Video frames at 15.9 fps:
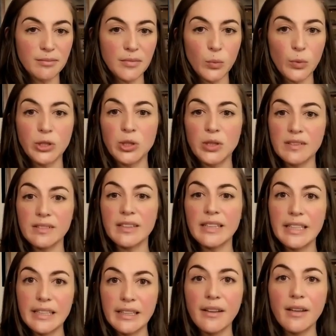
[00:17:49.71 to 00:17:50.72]
which is
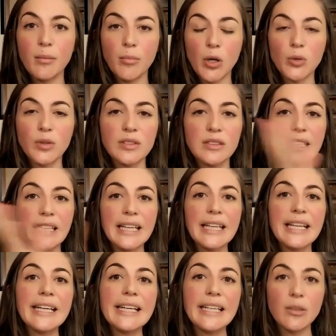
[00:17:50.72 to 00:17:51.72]
in the most
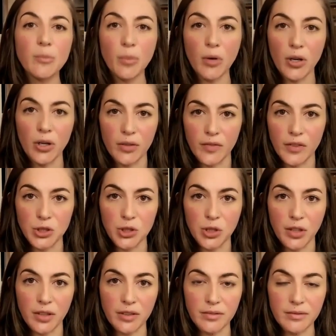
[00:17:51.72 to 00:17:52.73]
hidden part of the
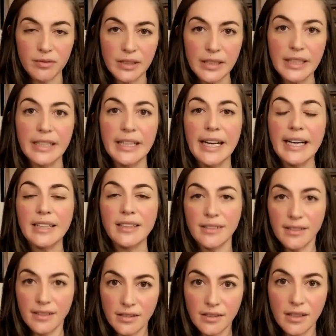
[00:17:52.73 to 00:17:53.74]
chart,
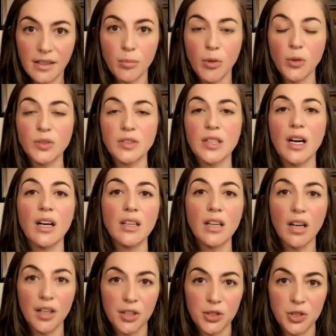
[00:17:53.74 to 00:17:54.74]
connected to the most
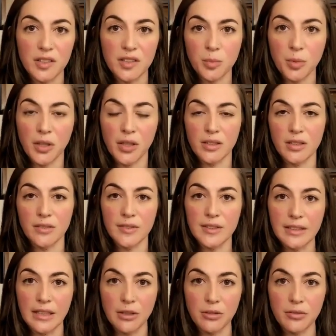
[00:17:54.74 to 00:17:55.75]
unconscious parts of
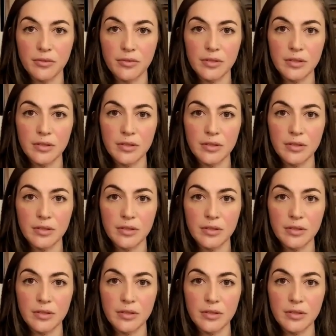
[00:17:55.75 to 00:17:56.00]
self.